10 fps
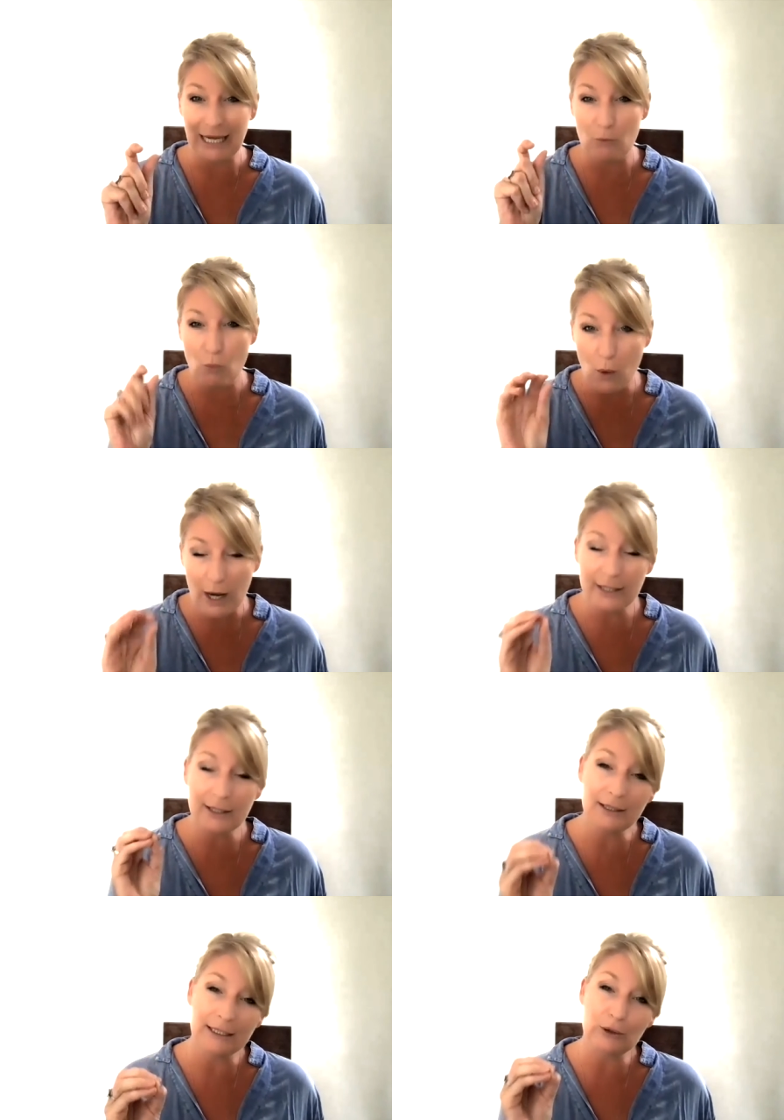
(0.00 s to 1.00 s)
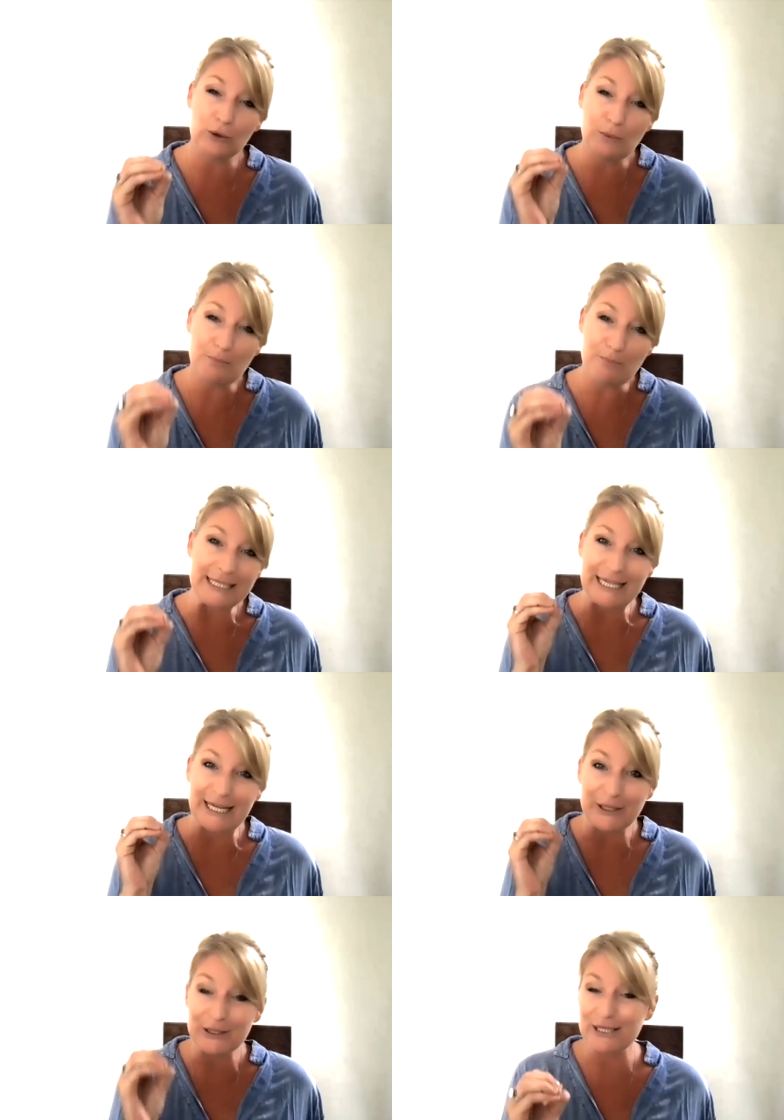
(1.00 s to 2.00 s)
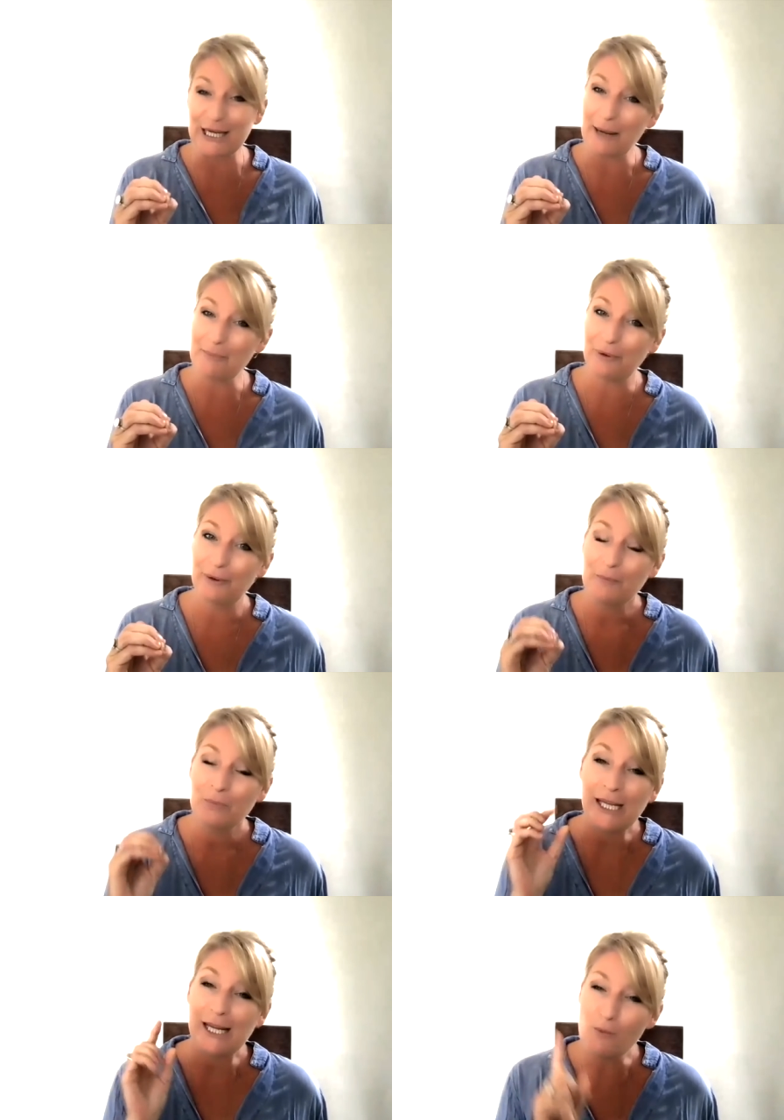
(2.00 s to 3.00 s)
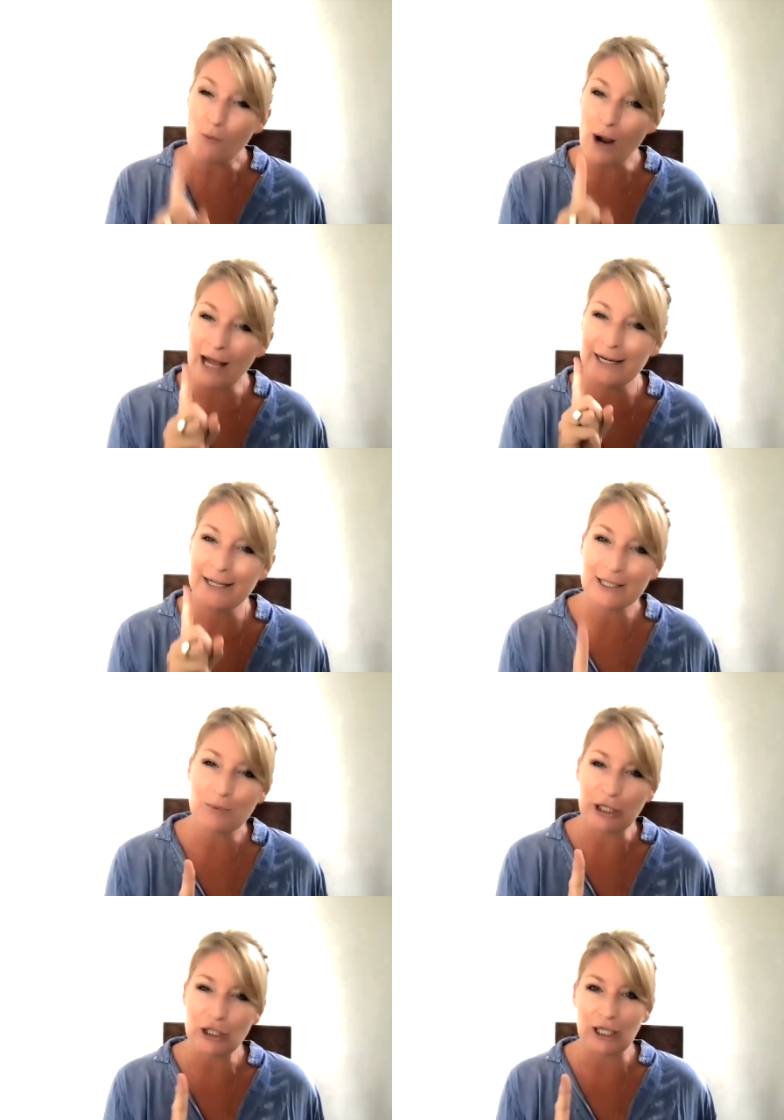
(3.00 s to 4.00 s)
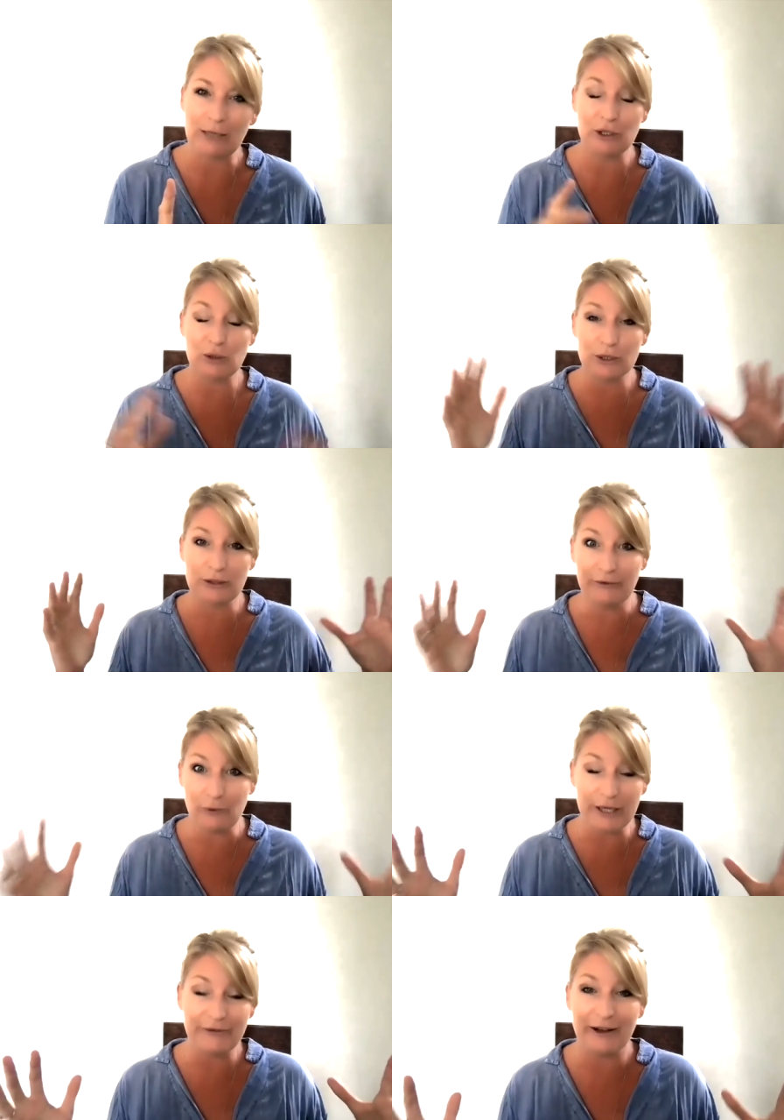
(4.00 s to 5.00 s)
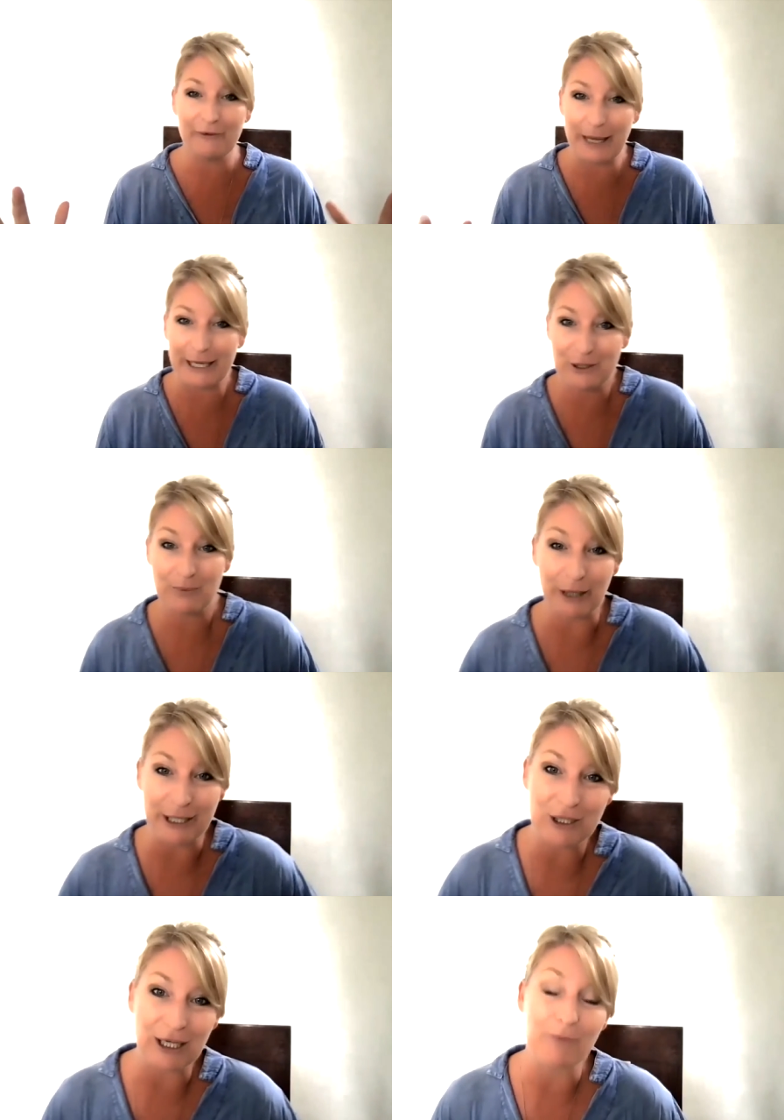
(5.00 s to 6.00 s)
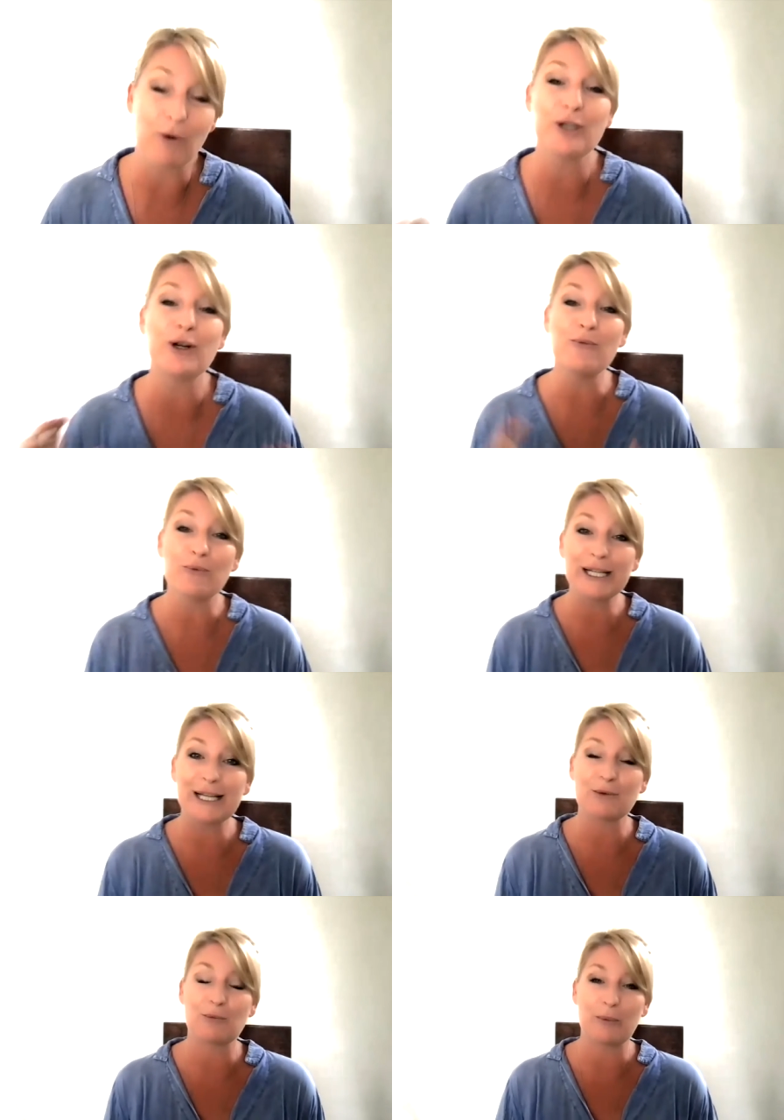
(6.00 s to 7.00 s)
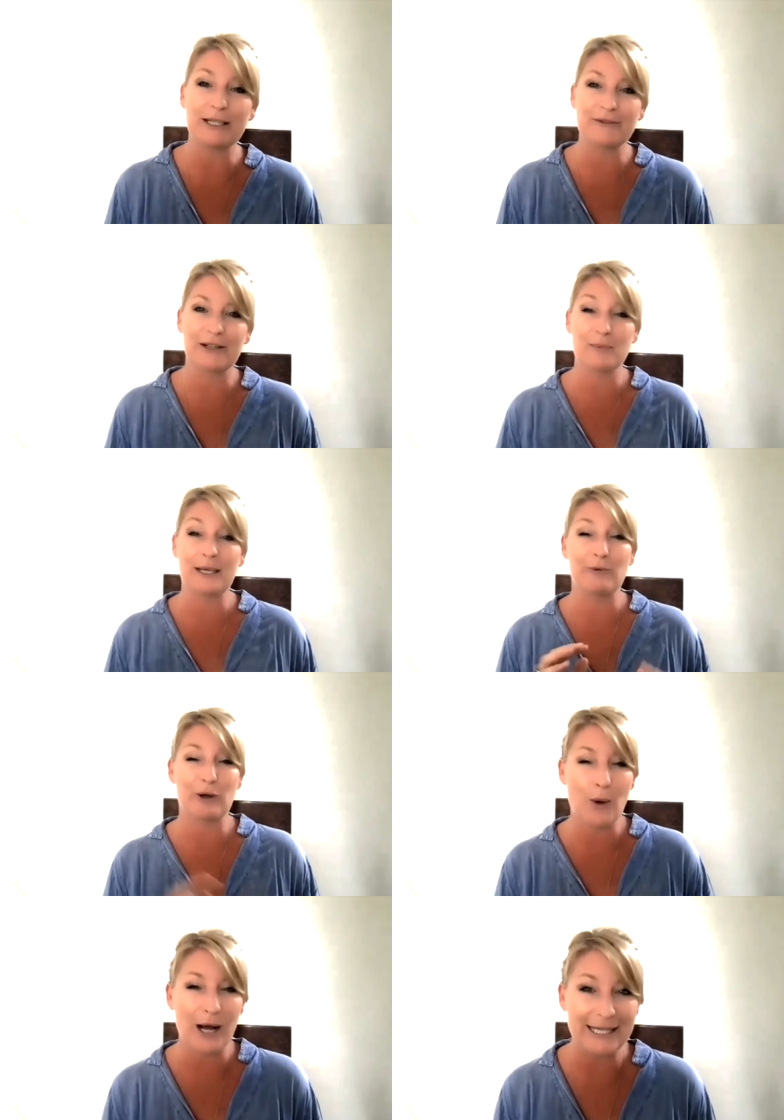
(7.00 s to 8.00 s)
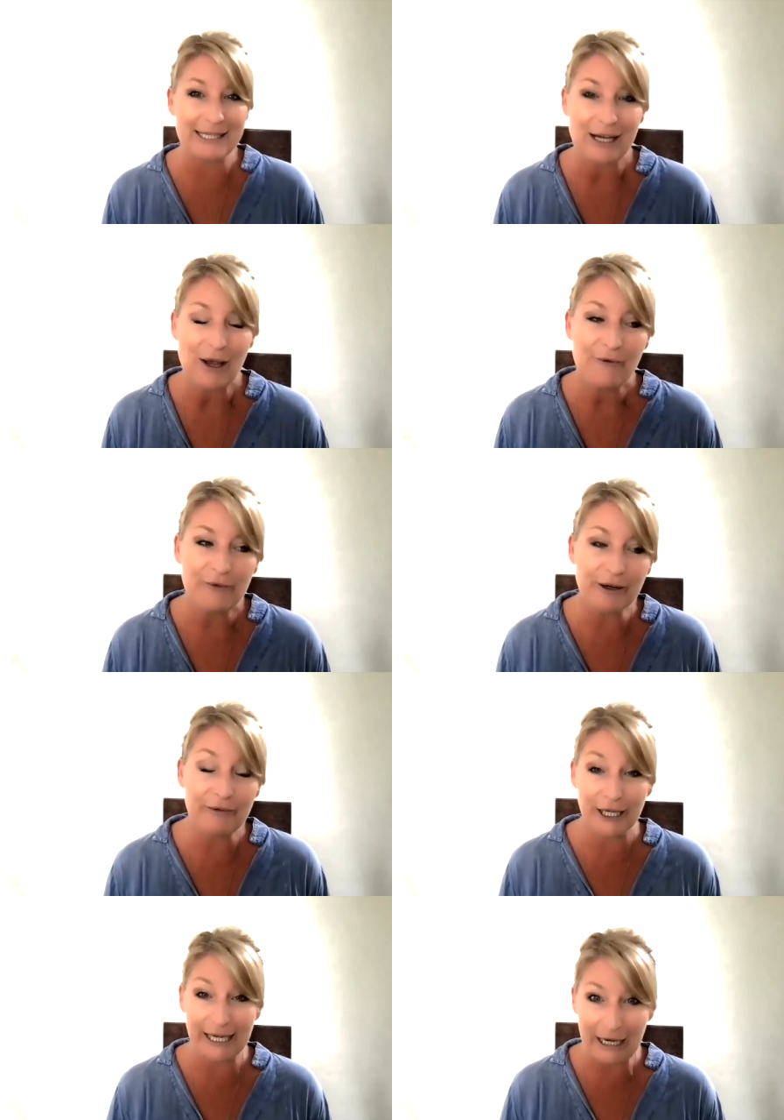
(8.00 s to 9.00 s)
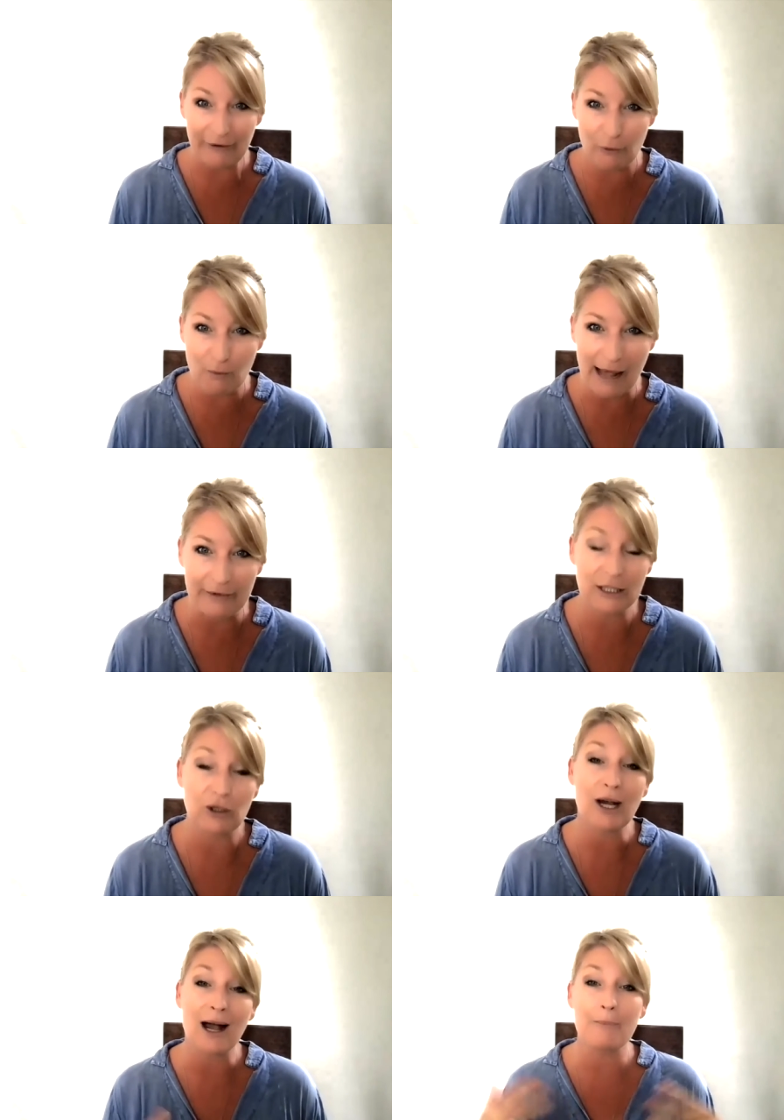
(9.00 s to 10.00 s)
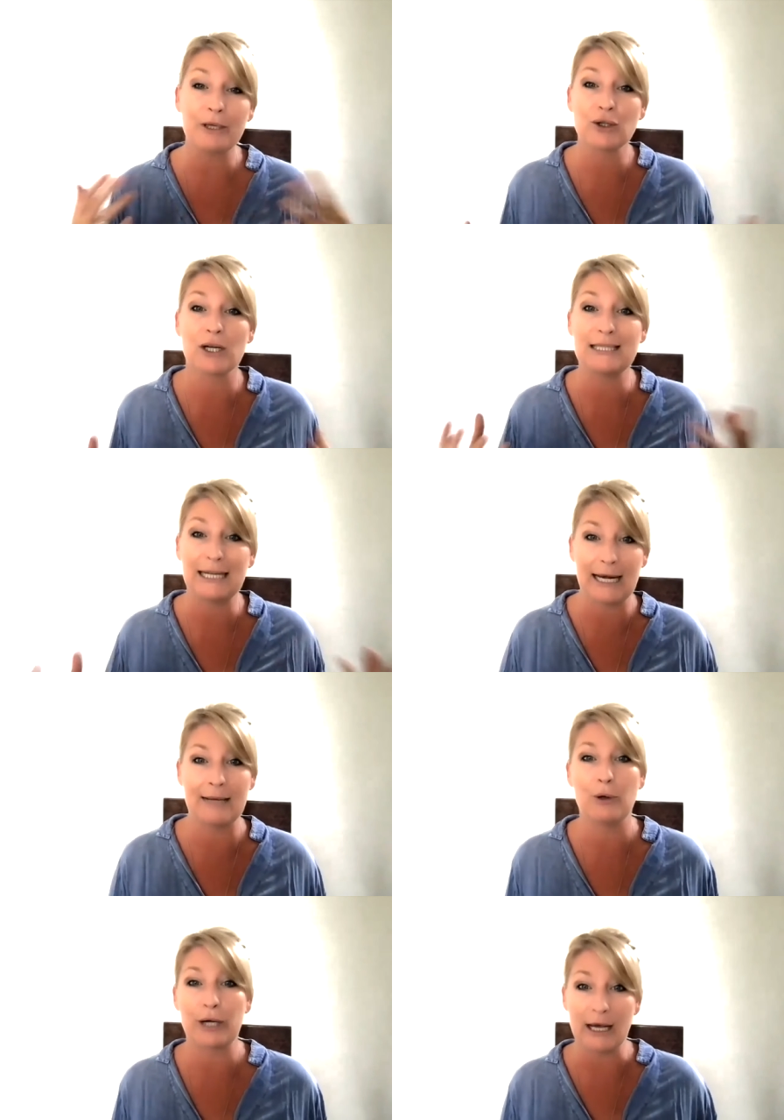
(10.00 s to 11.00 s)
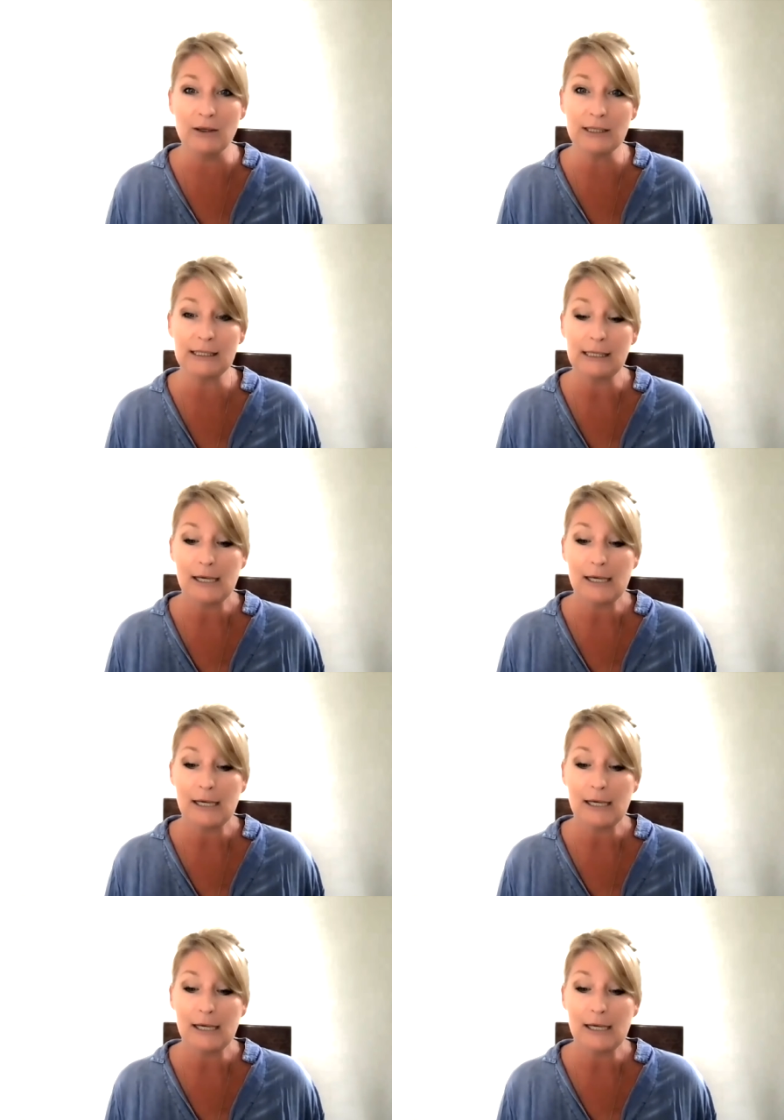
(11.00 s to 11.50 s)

one little missing step in one spreadsheet, which was a 45-page spreadsheet. What you don't realize with property development, it requires very, very careful maths, and you can't be trusting anybody else